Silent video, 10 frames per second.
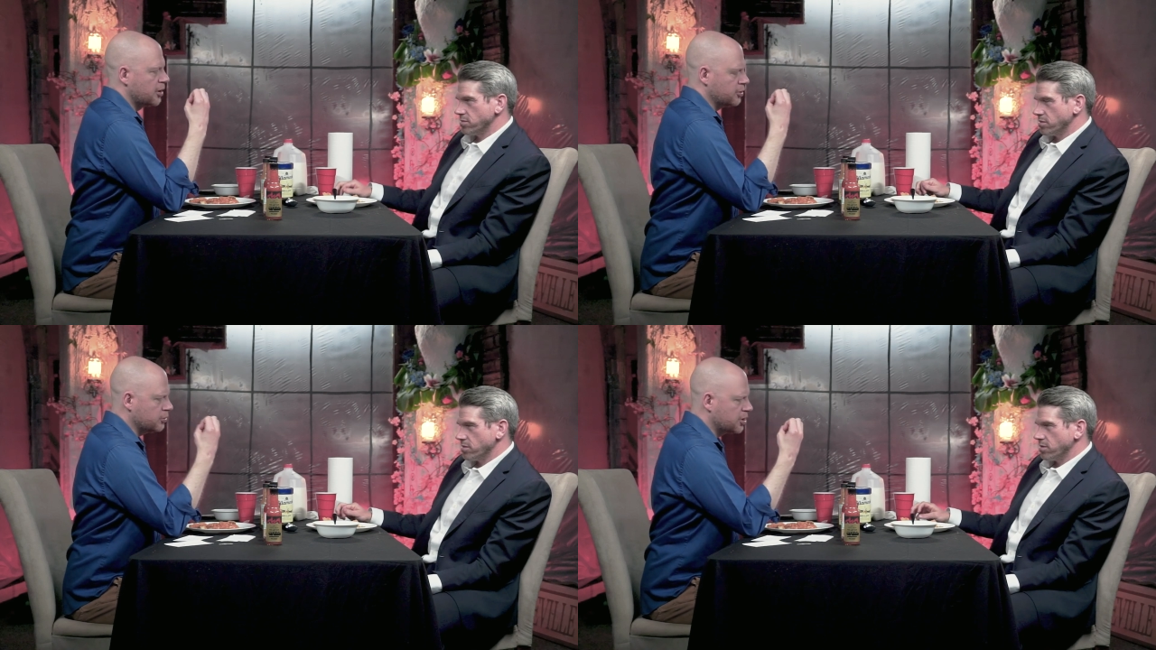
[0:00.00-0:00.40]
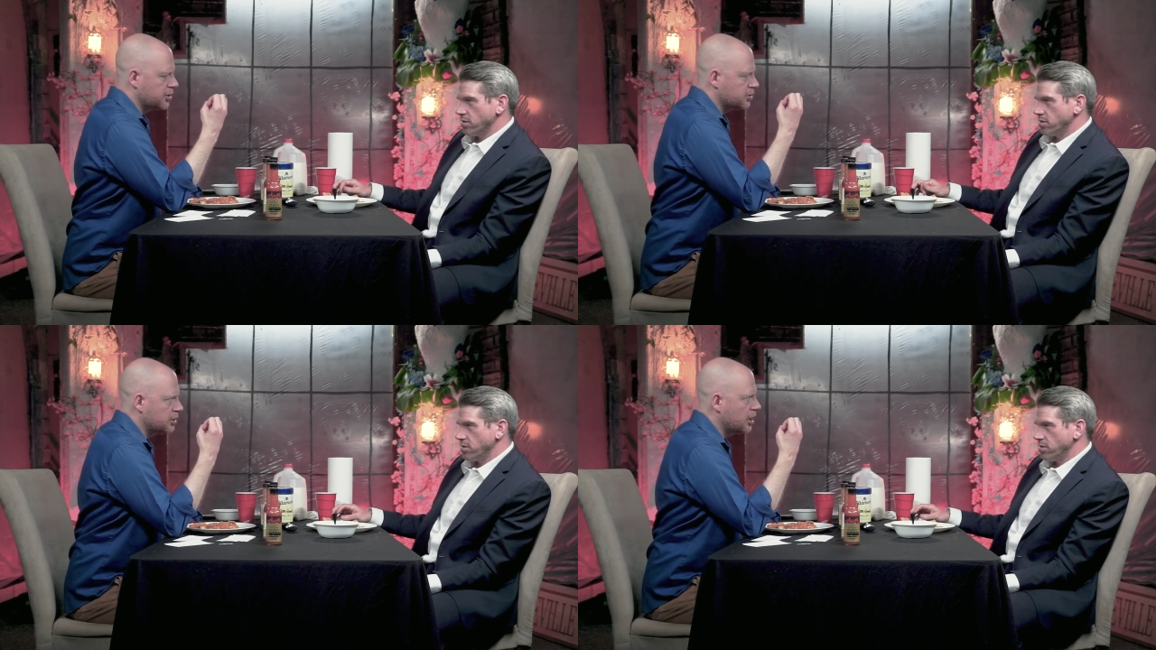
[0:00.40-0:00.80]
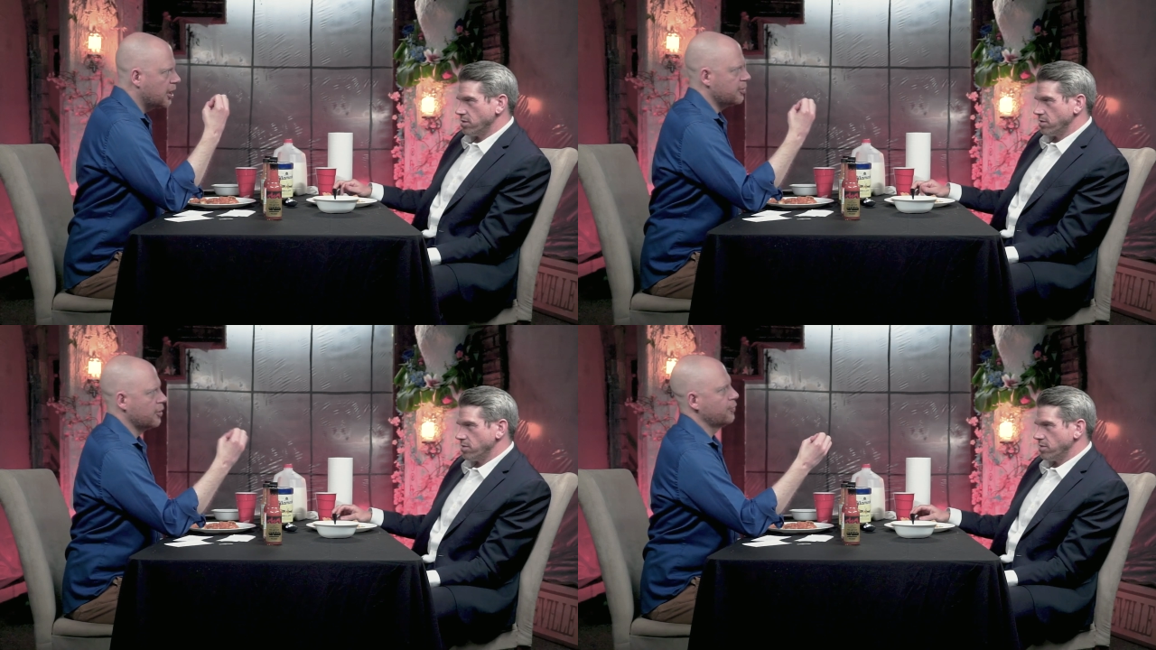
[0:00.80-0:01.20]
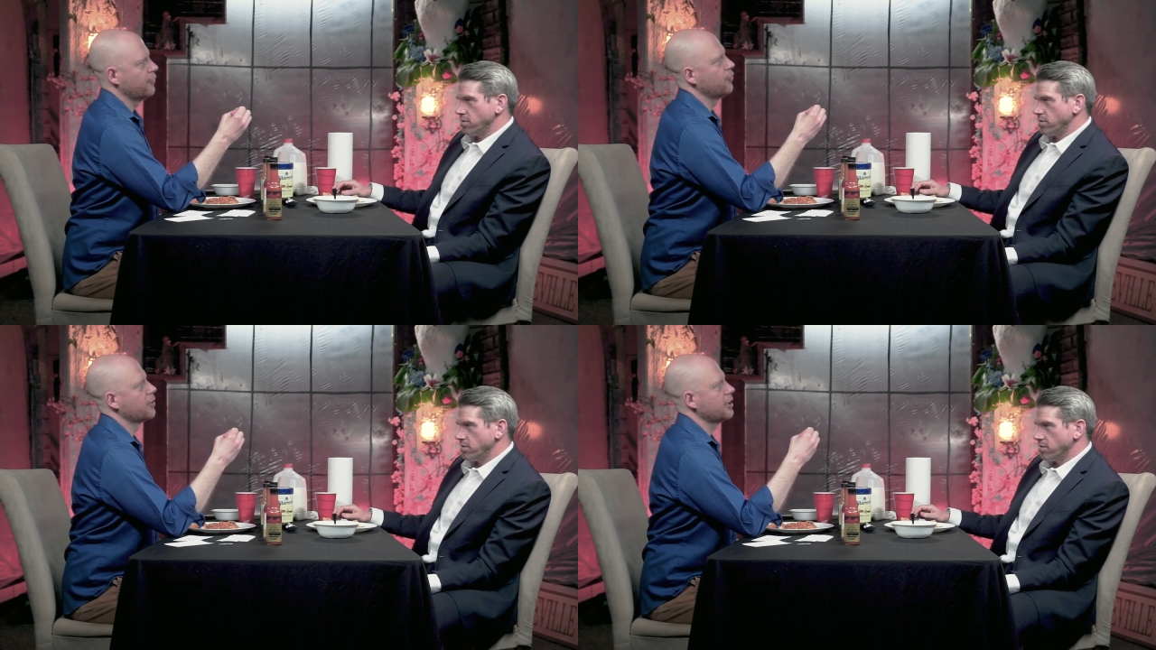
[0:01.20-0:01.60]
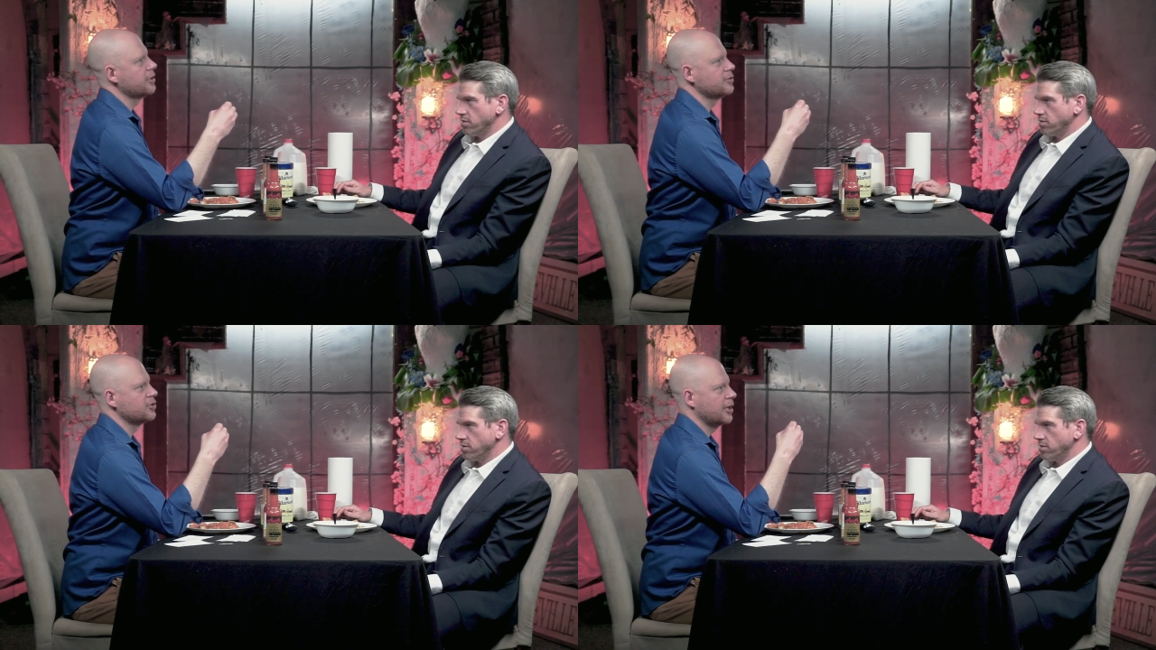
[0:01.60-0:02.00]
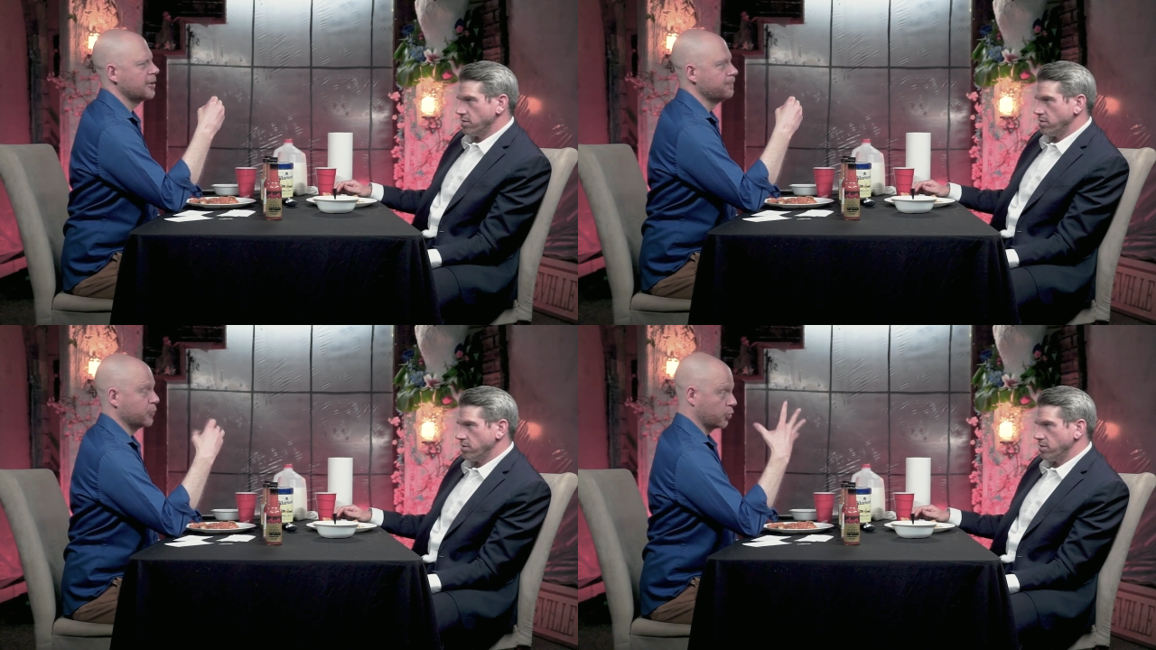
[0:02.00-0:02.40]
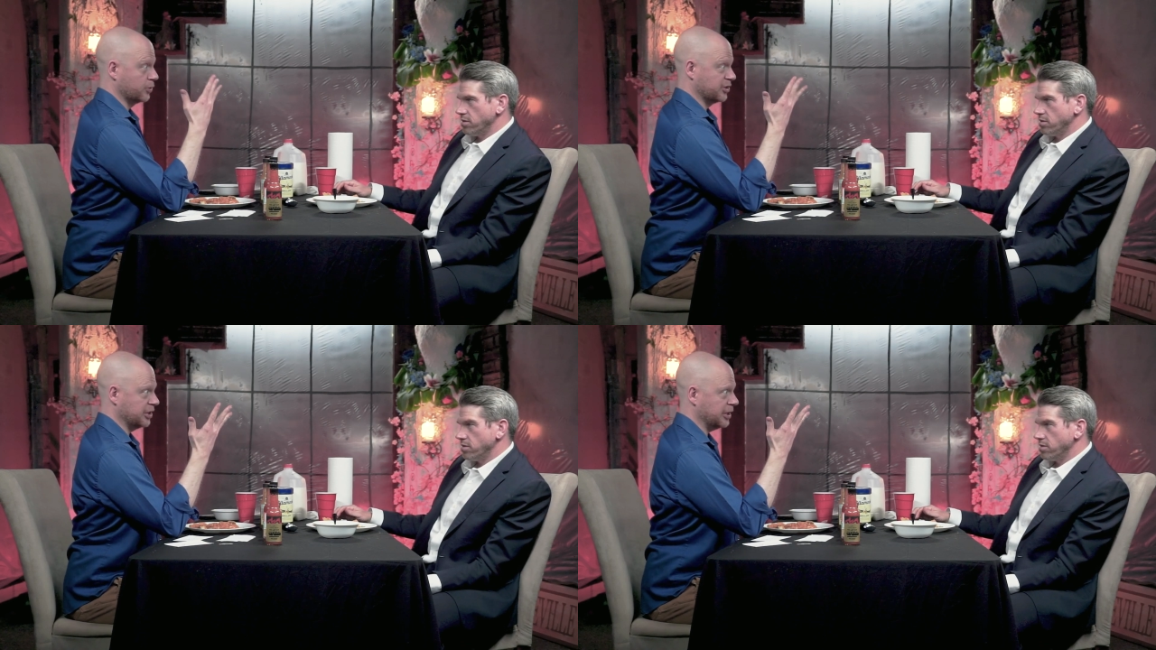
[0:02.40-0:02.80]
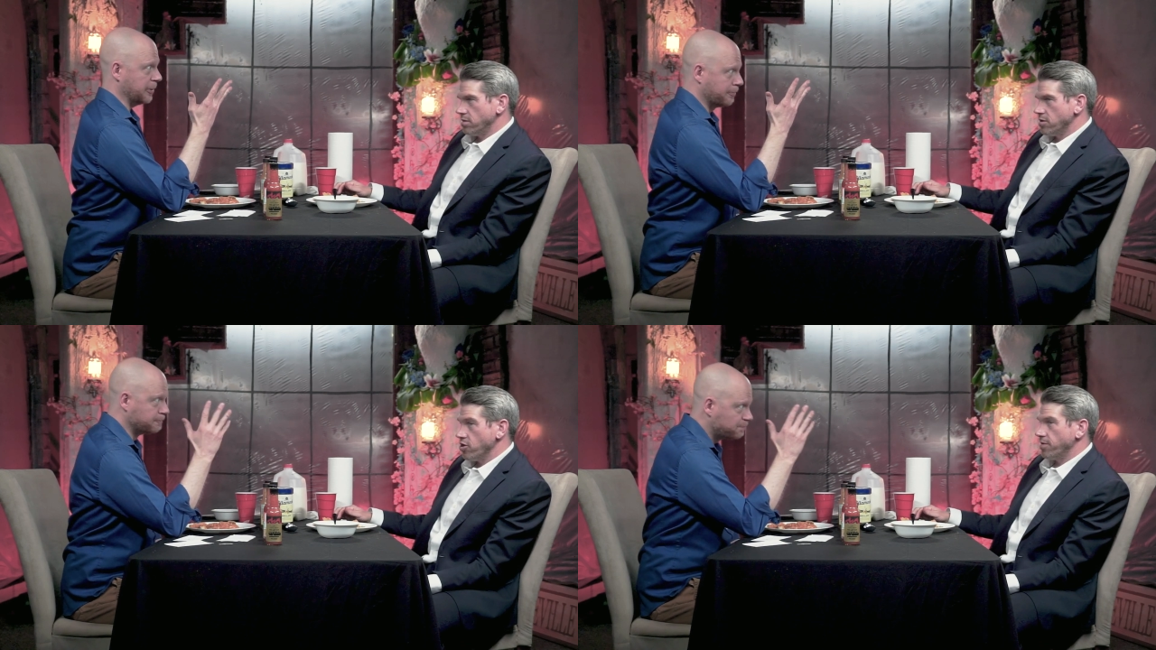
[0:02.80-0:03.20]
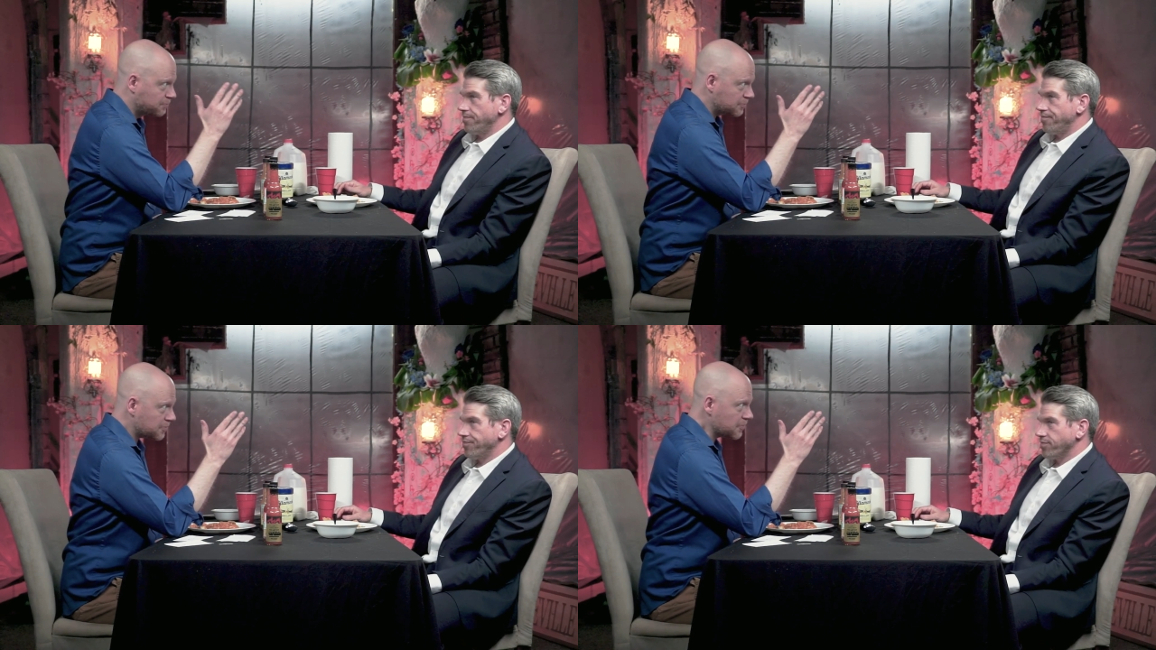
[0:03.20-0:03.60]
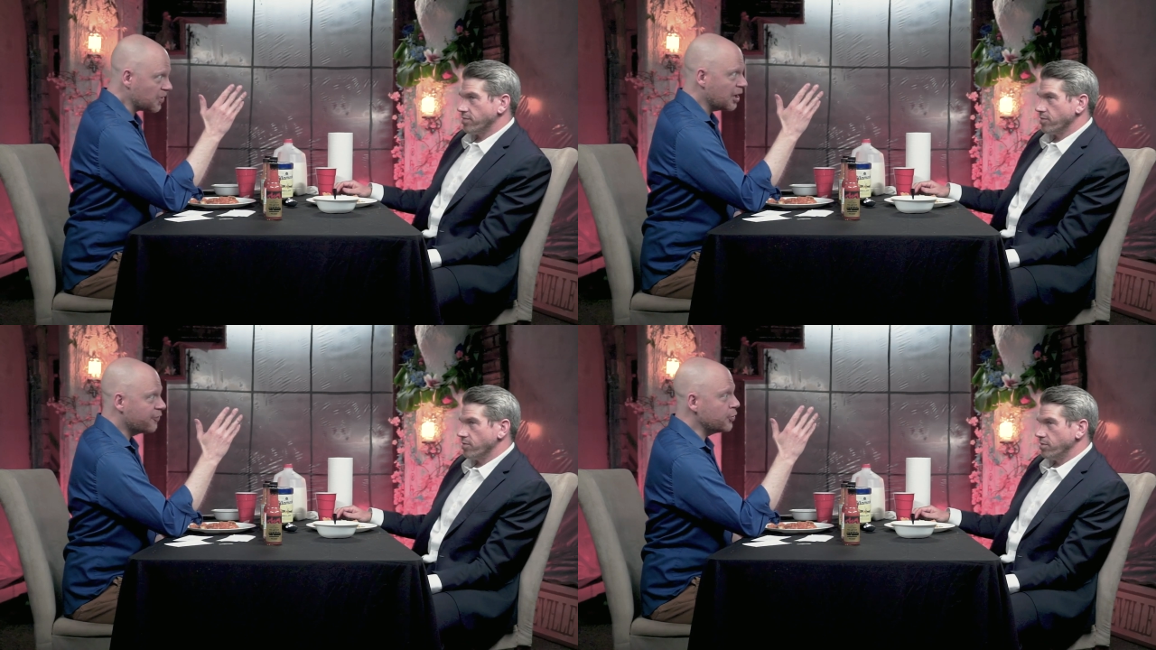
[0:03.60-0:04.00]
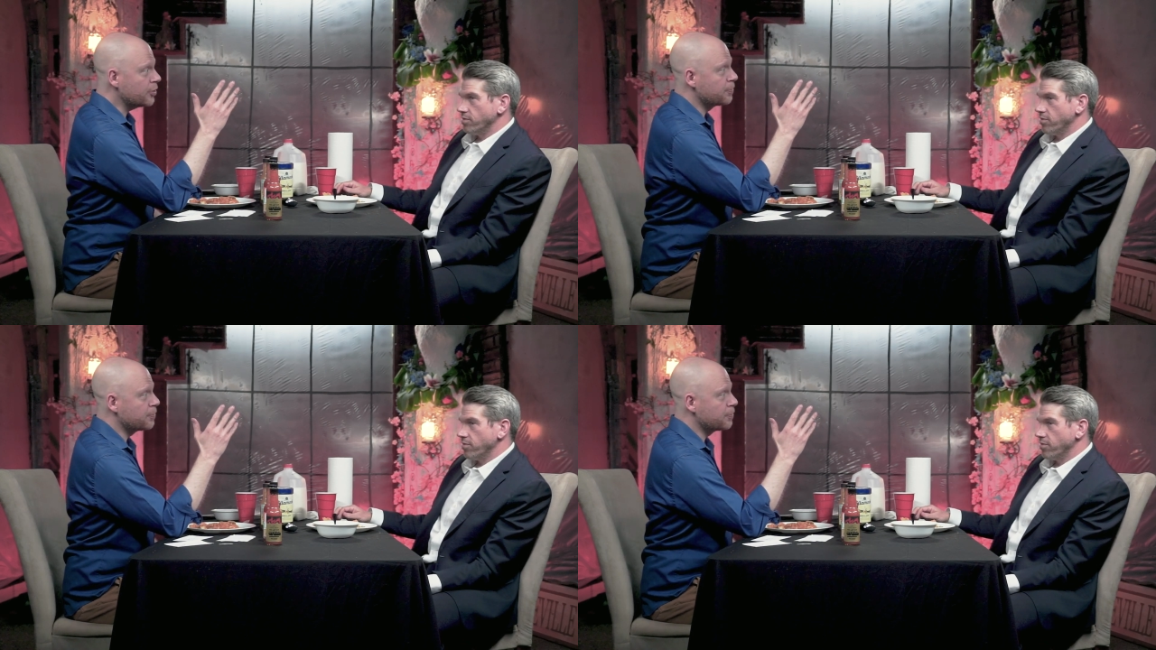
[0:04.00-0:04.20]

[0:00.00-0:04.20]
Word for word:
Speaker 1: Utah is not known for its cuisine. If you could